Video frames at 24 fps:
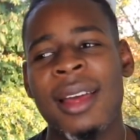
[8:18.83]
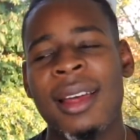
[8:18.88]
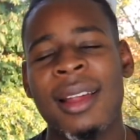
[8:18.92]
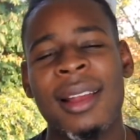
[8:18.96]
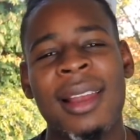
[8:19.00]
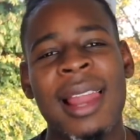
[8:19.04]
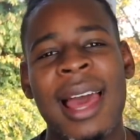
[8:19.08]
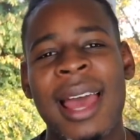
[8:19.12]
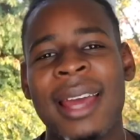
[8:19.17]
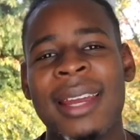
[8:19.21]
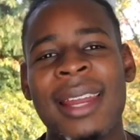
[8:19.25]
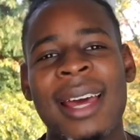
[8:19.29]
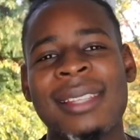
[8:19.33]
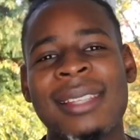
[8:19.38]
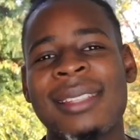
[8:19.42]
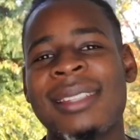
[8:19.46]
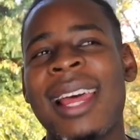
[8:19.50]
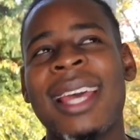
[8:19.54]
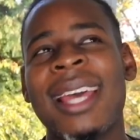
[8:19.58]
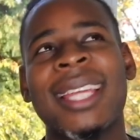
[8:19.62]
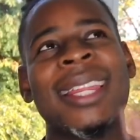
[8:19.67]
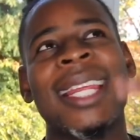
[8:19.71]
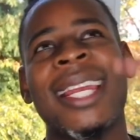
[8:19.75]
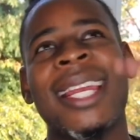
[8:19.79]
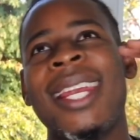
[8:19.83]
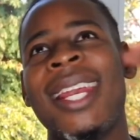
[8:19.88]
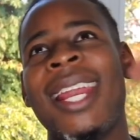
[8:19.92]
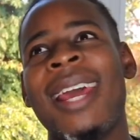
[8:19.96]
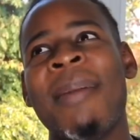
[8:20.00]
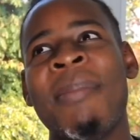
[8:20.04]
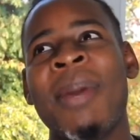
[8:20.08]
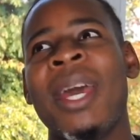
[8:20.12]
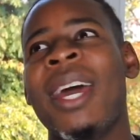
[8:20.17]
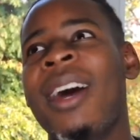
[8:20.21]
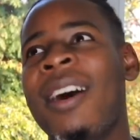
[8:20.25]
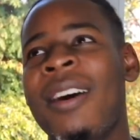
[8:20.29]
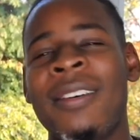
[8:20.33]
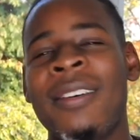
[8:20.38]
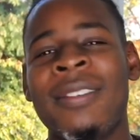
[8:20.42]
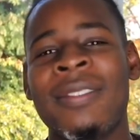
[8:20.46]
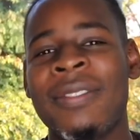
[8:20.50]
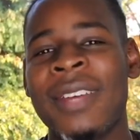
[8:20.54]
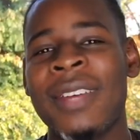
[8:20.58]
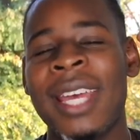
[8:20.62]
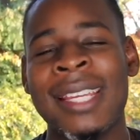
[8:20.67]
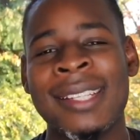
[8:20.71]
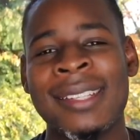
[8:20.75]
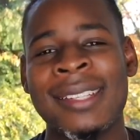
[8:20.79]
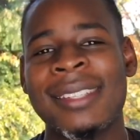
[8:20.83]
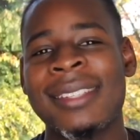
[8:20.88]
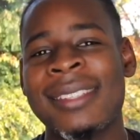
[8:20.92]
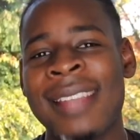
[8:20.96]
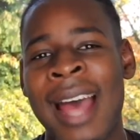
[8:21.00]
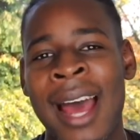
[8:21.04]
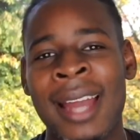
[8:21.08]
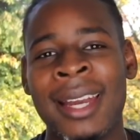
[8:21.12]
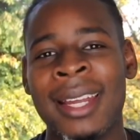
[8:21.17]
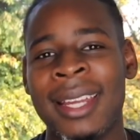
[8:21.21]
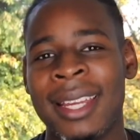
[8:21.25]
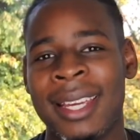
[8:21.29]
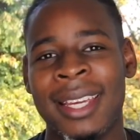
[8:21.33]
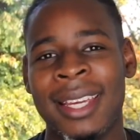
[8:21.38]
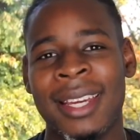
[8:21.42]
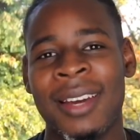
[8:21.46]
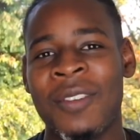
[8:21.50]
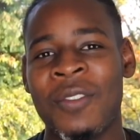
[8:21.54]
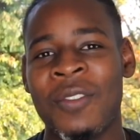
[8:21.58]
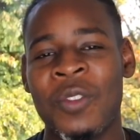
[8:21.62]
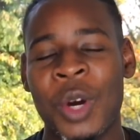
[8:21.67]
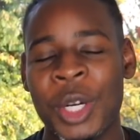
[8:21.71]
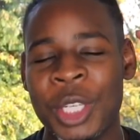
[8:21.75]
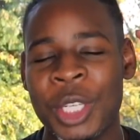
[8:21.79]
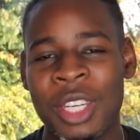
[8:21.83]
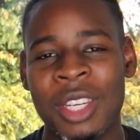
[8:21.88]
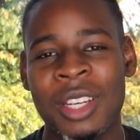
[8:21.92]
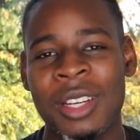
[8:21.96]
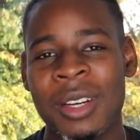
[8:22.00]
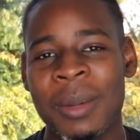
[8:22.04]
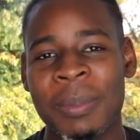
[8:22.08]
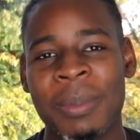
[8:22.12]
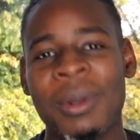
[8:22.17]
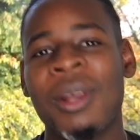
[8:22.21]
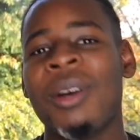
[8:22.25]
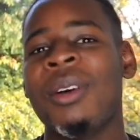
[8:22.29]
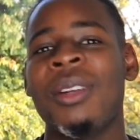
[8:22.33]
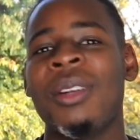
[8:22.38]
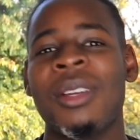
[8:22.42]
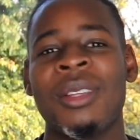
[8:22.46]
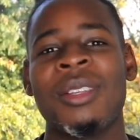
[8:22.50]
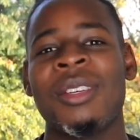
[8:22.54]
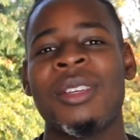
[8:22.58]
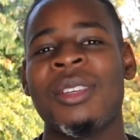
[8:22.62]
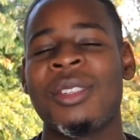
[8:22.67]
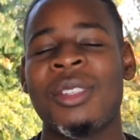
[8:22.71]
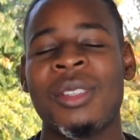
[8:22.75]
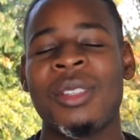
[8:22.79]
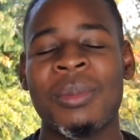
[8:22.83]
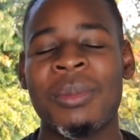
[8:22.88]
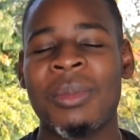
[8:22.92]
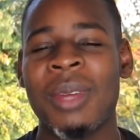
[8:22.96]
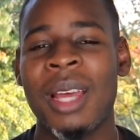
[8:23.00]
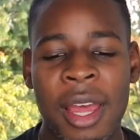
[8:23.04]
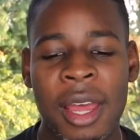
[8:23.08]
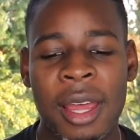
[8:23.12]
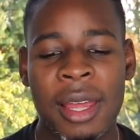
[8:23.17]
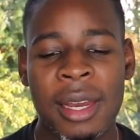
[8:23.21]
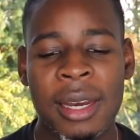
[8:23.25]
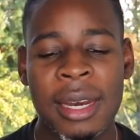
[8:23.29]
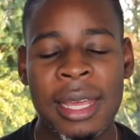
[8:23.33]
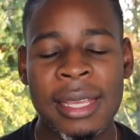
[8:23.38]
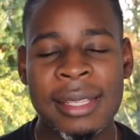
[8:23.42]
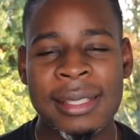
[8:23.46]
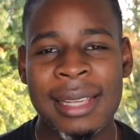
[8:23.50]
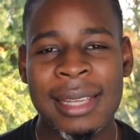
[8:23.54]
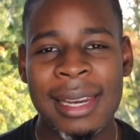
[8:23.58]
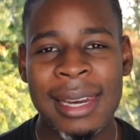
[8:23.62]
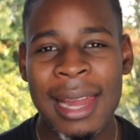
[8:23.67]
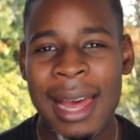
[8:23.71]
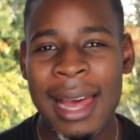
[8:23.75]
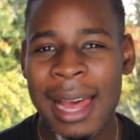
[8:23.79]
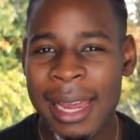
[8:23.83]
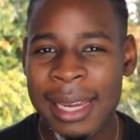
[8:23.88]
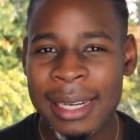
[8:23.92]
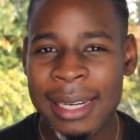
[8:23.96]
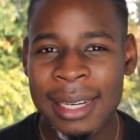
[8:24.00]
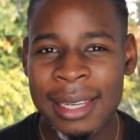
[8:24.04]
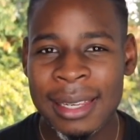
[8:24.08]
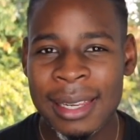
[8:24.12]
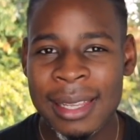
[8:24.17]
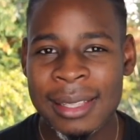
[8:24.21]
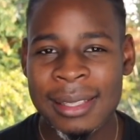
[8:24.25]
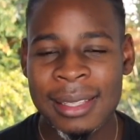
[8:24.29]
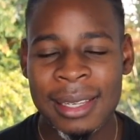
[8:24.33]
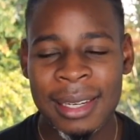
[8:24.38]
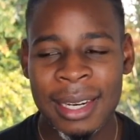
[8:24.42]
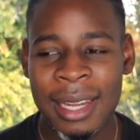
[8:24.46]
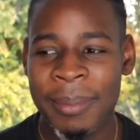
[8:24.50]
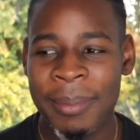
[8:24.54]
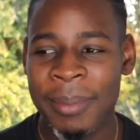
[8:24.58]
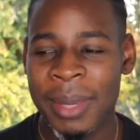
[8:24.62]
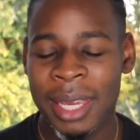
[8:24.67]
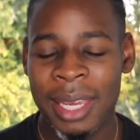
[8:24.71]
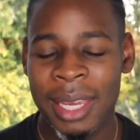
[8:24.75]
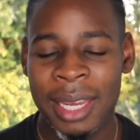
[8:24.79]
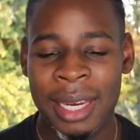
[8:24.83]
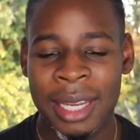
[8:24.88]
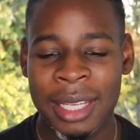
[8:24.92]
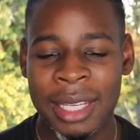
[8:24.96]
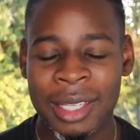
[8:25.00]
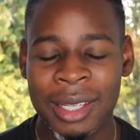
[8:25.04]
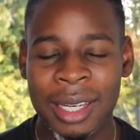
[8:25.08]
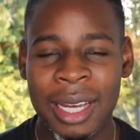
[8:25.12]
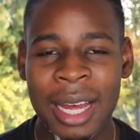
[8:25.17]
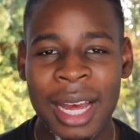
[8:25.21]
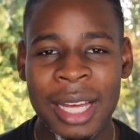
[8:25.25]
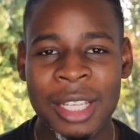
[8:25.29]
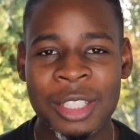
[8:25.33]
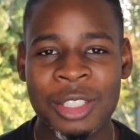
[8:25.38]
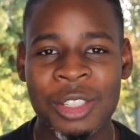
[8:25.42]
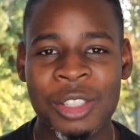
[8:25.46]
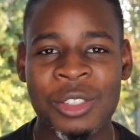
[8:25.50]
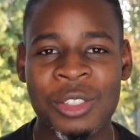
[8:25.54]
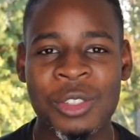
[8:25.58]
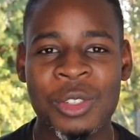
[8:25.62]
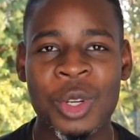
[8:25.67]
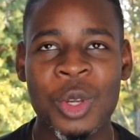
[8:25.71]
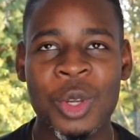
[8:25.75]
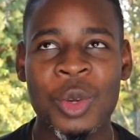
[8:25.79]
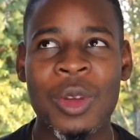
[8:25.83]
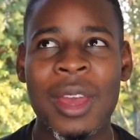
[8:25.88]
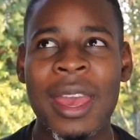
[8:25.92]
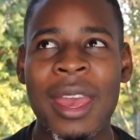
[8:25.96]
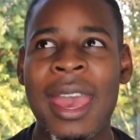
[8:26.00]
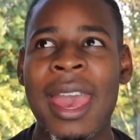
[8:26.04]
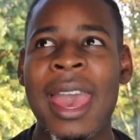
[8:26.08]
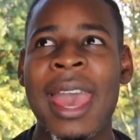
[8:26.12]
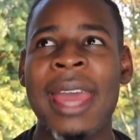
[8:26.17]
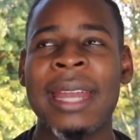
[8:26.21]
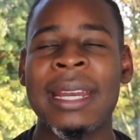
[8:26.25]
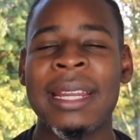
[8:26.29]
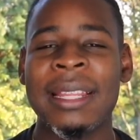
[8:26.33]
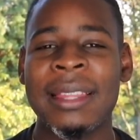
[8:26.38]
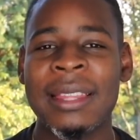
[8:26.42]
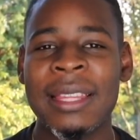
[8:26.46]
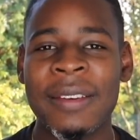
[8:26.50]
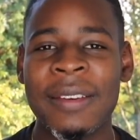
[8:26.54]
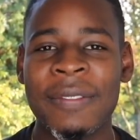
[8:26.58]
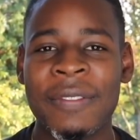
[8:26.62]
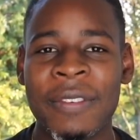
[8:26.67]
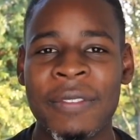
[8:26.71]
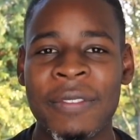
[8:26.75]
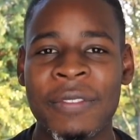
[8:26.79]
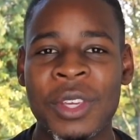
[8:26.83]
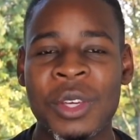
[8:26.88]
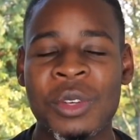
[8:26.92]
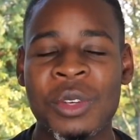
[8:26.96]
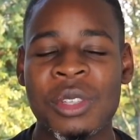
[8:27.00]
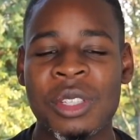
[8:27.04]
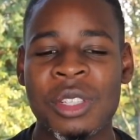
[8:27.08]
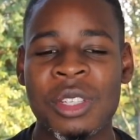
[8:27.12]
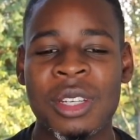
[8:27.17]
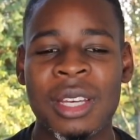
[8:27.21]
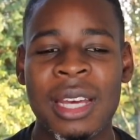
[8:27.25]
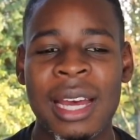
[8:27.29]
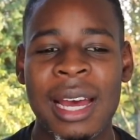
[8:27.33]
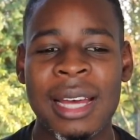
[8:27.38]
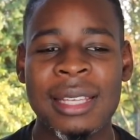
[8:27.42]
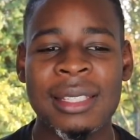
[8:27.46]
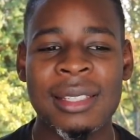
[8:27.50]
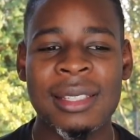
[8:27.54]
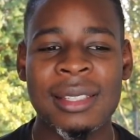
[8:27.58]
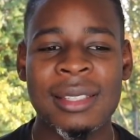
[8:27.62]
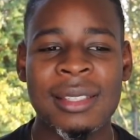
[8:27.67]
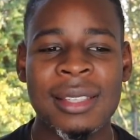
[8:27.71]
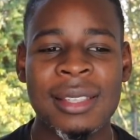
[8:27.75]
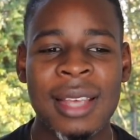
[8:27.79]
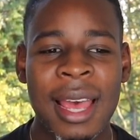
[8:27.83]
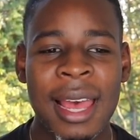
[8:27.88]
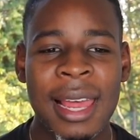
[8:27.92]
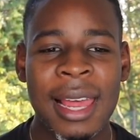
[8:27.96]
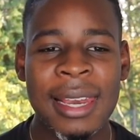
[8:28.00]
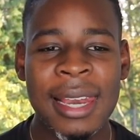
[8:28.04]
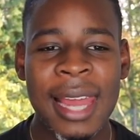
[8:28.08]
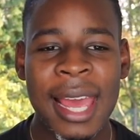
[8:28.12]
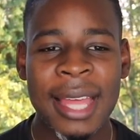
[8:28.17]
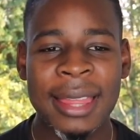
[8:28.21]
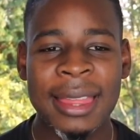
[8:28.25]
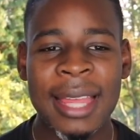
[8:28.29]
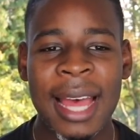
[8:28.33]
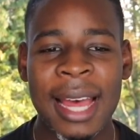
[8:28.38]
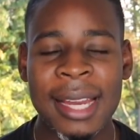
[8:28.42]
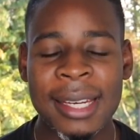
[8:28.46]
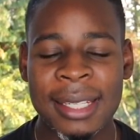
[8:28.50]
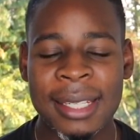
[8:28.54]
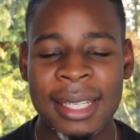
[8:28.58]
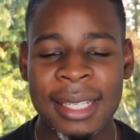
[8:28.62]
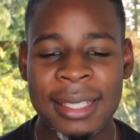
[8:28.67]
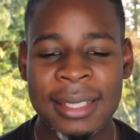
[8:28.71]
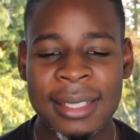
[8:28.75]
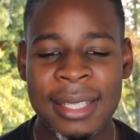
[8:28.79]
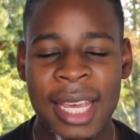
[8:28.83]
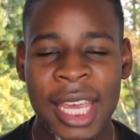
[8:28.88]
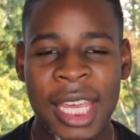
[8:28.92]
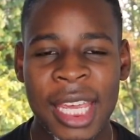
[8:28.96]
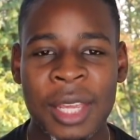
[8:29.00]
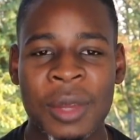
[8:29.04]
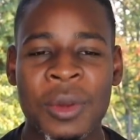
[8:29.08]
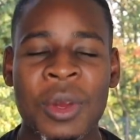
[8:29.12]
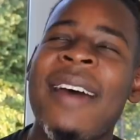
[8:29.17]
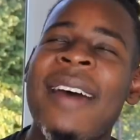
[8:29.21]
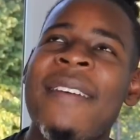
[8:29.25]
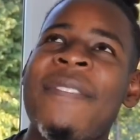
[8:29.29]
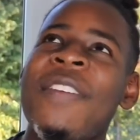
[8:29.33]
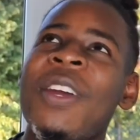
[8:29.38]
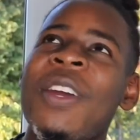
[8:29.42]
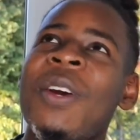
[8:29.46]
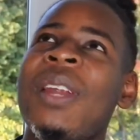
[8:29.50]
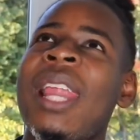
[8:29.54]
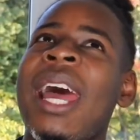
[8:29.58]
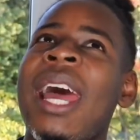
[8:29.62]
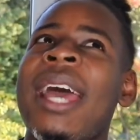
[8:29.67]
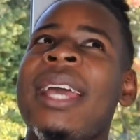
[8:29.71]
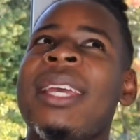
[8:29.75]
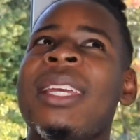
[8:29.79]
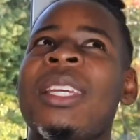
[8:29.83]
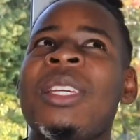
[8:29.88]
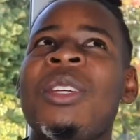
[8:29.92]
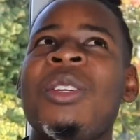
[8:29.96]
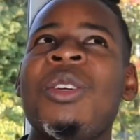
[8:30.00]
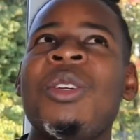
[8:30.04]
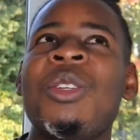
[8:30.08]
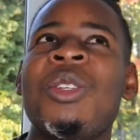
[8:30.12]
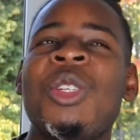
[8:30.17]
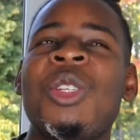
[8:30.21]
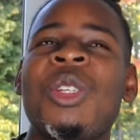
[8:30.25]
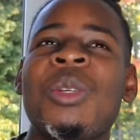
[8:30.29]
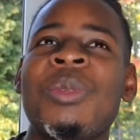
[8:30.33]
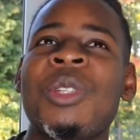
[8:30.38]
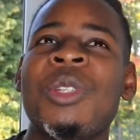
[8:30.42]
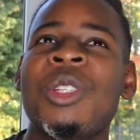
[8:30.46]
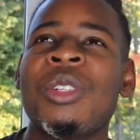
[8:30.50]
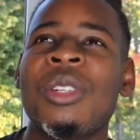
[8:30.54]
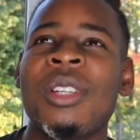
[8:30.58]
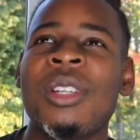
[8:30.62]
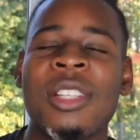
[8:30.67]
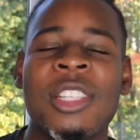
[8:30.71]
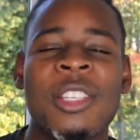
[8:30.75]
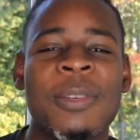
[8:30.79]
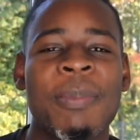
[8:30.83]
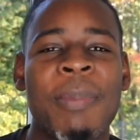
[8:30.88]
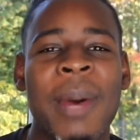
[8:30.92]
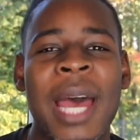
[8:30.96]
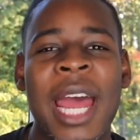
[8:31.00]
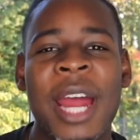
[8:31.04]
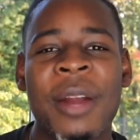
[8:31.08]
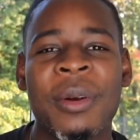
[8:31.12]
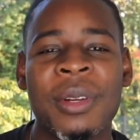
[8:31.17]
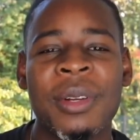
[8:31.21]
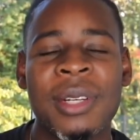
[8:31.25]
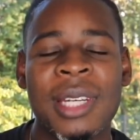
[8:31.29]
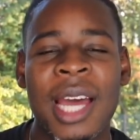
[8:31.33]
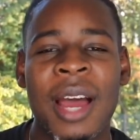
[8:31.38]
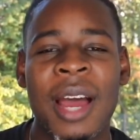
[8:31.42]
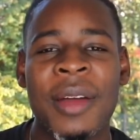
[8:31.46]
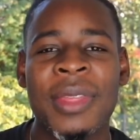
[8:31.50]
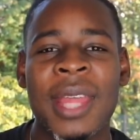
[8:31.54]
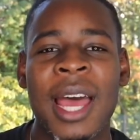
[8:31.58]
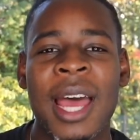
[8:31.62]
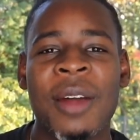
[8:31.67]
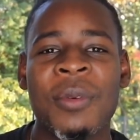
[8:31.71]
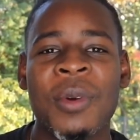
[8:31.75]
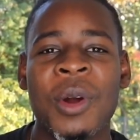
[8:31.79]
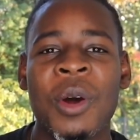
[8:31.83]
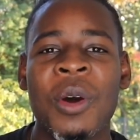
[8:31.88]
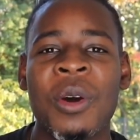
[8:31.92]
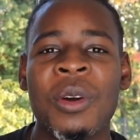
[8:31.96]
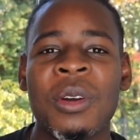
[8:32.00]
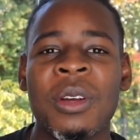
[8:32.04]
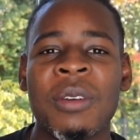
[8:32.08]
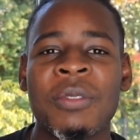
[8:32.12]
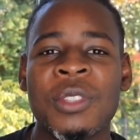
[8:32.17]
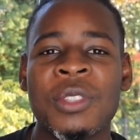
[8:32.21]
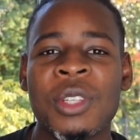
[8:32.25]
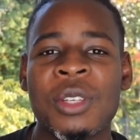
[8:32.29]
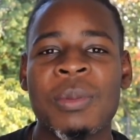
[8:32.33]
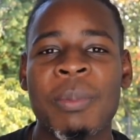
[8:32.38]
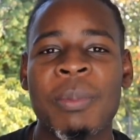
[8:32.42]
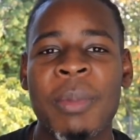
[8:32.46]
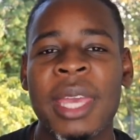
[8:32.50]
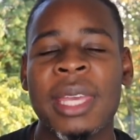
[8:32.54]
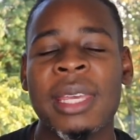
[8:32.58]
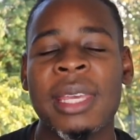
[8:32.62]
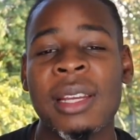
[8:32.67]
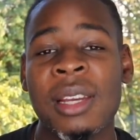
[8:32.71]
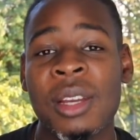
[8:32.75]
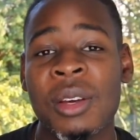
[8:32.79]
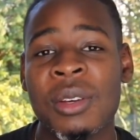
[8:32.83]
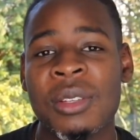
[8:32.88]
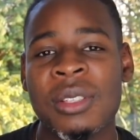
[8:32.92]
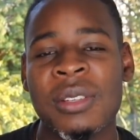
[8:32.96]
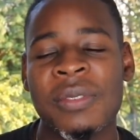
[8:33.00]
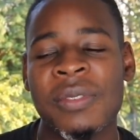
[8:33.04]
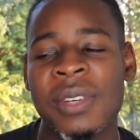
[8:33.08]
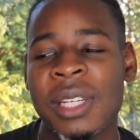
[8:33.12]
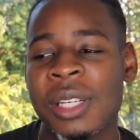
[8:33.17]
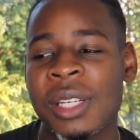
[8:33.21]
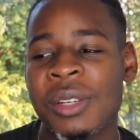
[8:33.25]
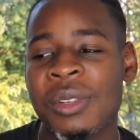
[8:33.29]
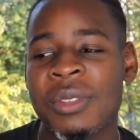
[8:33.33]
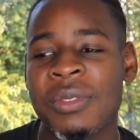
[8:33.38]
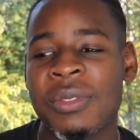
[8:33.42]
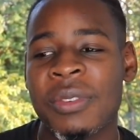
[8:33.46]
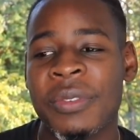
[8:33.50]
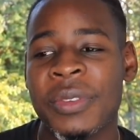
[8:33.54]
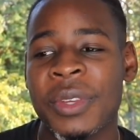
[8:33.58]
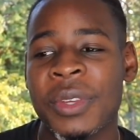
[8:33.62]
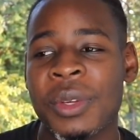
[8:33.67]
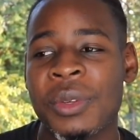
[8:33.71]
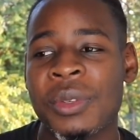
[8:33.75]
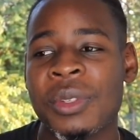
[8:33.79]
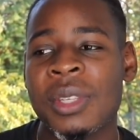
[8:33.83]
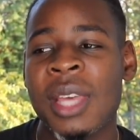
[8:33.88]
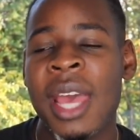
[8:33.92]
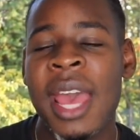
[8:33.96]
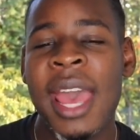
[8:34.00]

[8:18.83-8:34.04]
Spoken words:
like, that's like the limit of insanity of what you can upload on YouTube. There's a line and there's a limit in it. You can't just do anything for views, and you can't just let that dictate you. I feel like YouTube shouldn't spiral down that road of just making loads of videos for views.